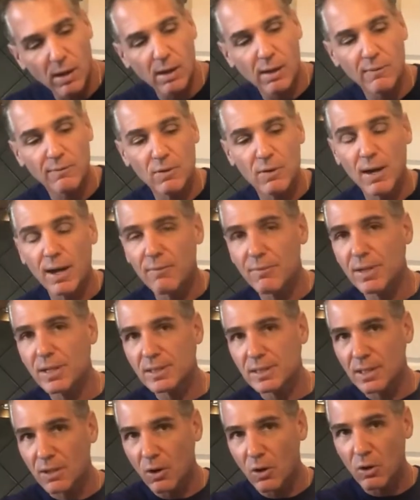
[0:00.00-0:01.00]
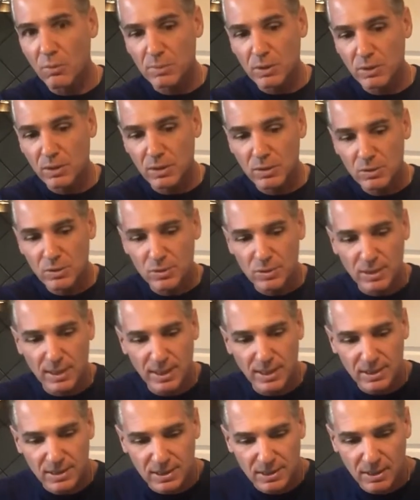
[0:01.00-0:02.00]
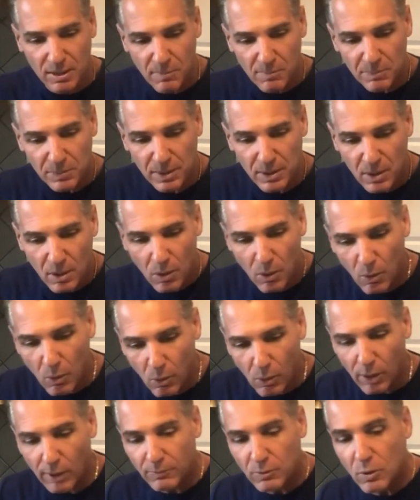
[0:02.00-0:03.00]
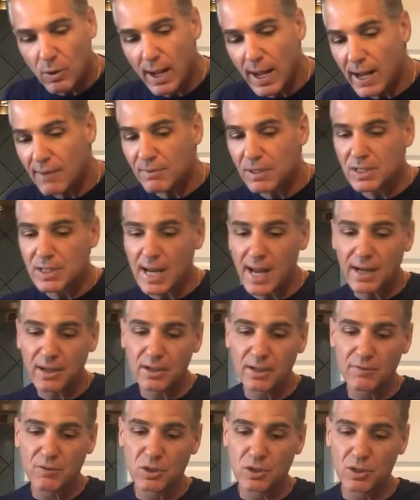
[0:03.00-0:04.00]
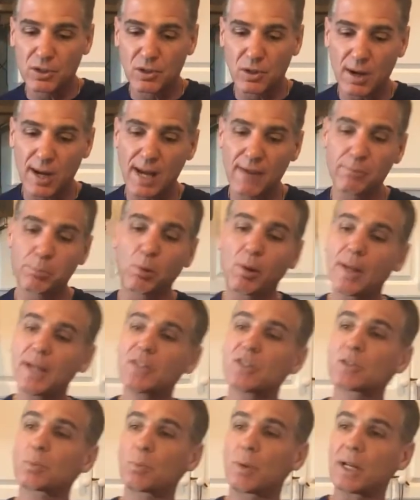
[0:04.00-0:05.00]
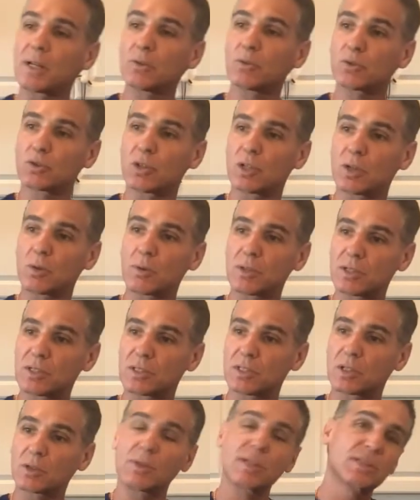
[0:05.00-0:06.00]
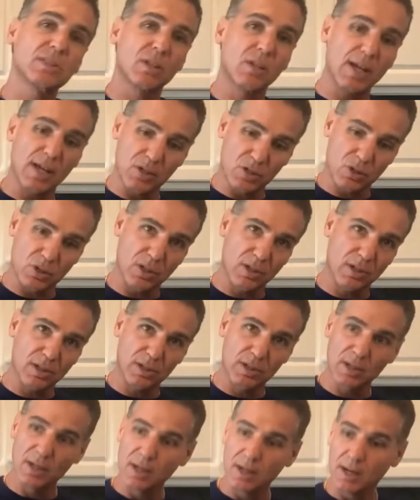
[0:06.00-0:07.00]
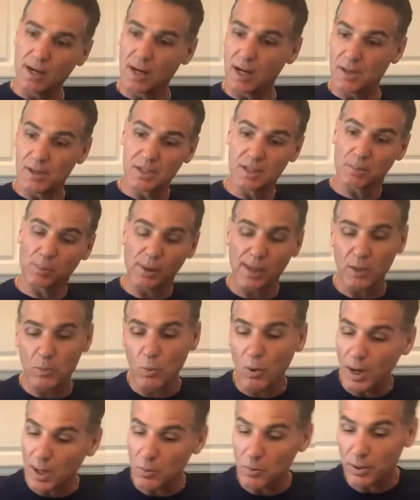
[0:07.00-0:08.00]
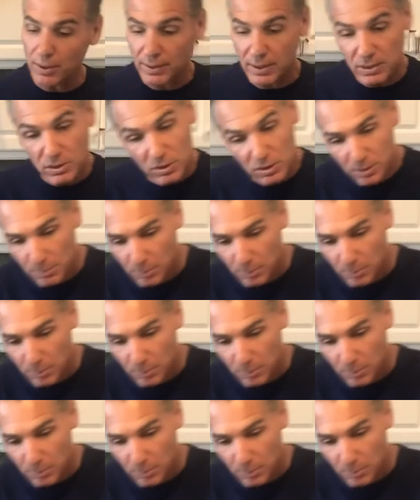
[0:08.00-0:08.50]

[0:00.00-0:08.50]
If you have this at home, you can use this, or if you have the decorative sugar, I have plain sprinkled sugar, which is the crystallized sugar, and there's a plain white one that you can